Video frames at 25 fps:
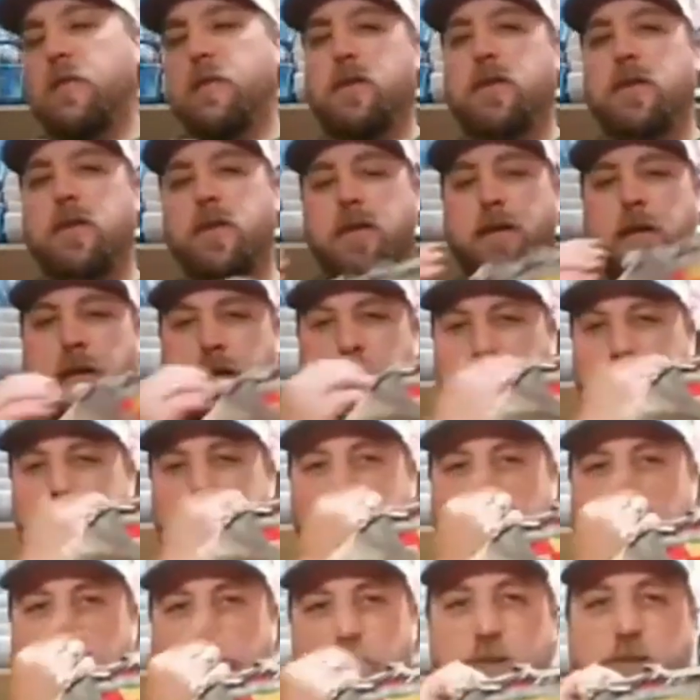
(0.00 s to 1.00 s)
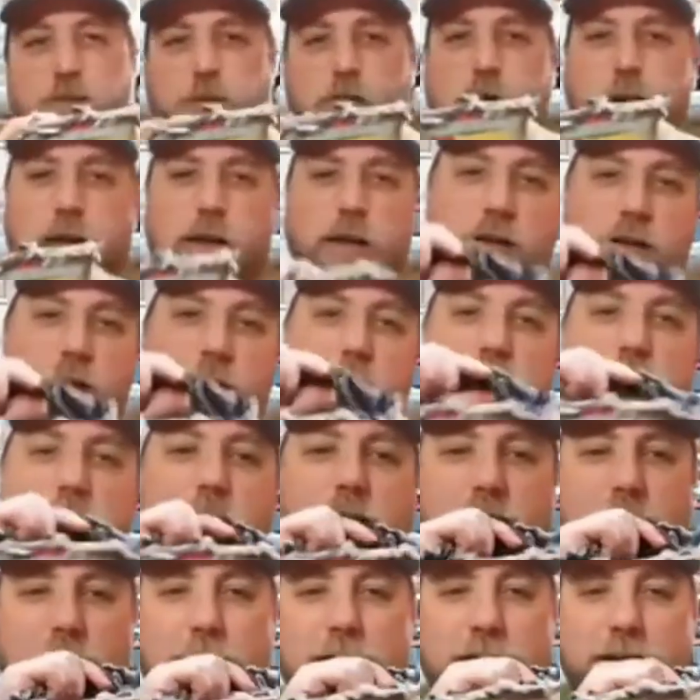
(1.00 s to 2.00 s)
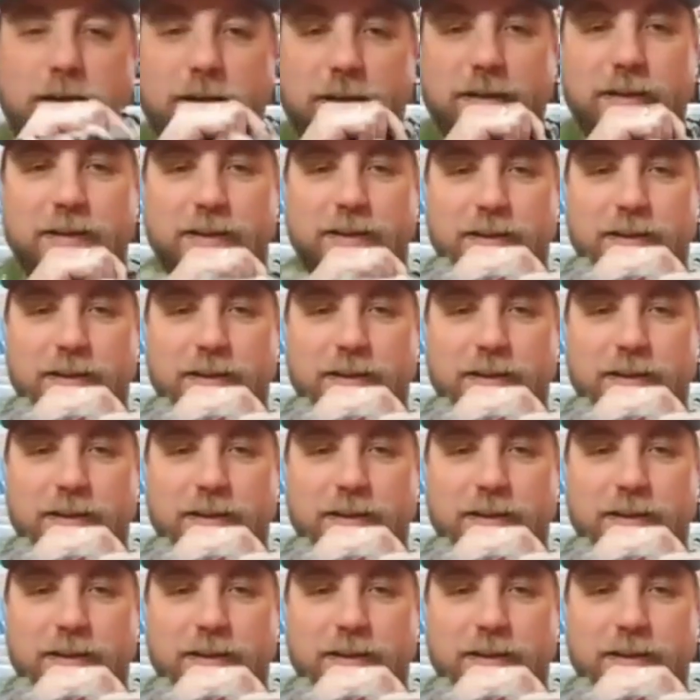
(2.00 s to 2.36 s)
Did you get the visor that I sent you?